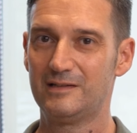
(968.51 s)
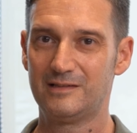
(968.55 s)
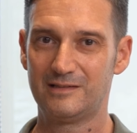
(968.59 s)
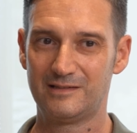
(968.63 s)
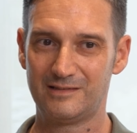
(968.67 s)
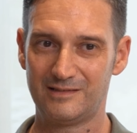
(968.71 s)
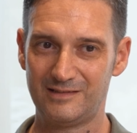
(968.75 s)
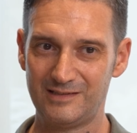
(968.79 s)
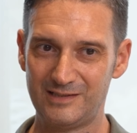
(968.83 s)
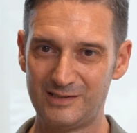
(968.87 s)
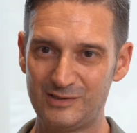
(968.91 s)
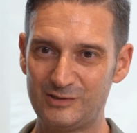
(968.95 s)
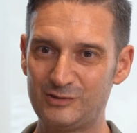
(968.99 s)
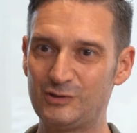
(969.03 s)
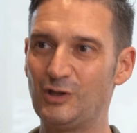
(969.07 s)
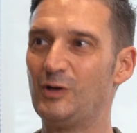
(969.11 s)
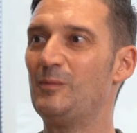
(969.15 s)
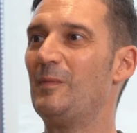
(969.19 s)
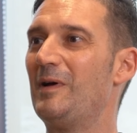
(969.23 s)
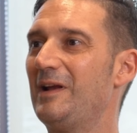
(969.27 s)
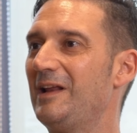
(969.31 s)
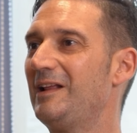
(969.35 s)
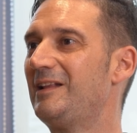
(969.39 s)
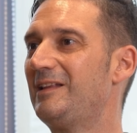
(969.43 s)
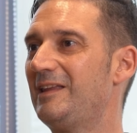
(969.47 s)
There's so
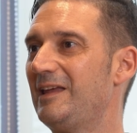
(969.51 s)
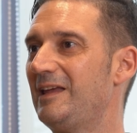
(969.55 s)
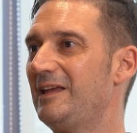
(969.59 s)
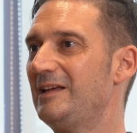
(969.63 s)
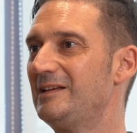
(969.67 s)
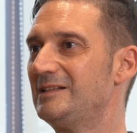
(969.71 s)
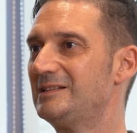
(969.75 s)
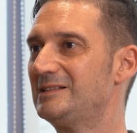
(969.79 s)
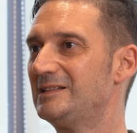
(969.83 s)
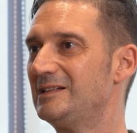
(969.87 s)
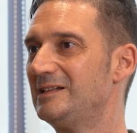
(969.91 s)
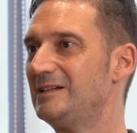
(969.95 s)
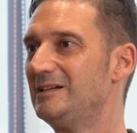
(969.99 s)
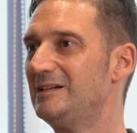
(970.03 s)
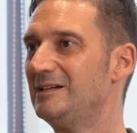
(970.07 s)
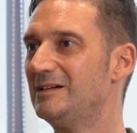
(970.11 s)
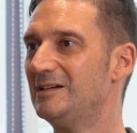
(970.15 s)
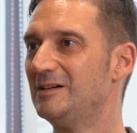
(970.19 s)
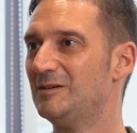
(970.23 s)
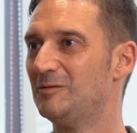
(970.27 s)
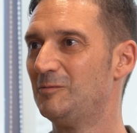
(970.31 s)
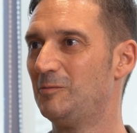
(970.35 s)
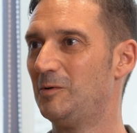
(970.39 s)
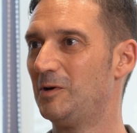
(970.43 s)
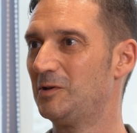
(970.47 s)
many things.
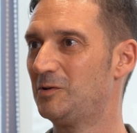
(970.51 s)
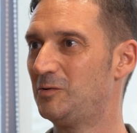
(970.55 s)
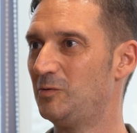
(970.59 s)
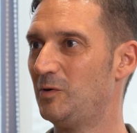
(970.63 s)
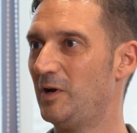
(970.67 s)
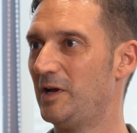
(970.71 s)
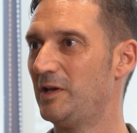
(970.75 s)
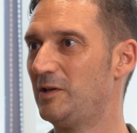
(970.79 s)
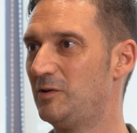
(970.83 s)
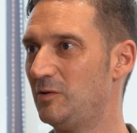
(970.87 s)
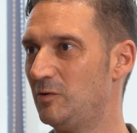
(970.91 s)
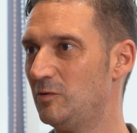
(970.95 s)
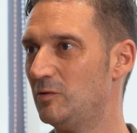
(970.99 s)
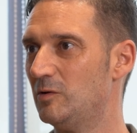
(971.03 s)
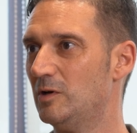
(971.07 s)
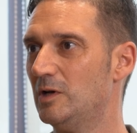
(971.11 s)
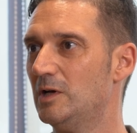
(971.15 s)
What do I do?